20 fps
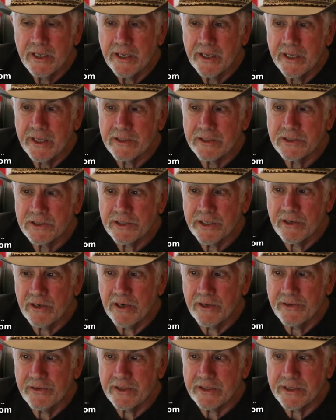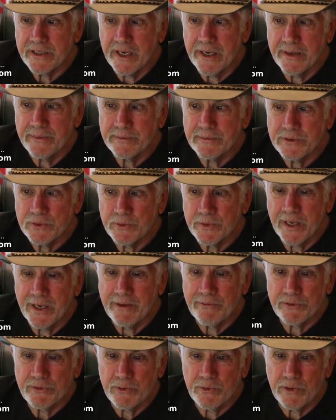And still other times, we
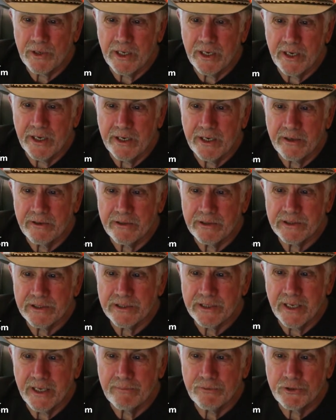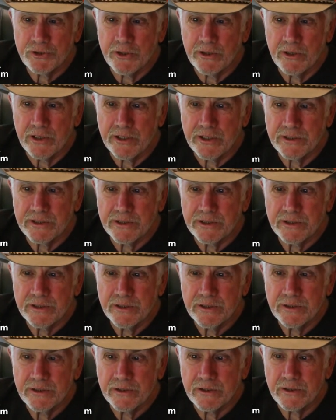have to rely on the same journalist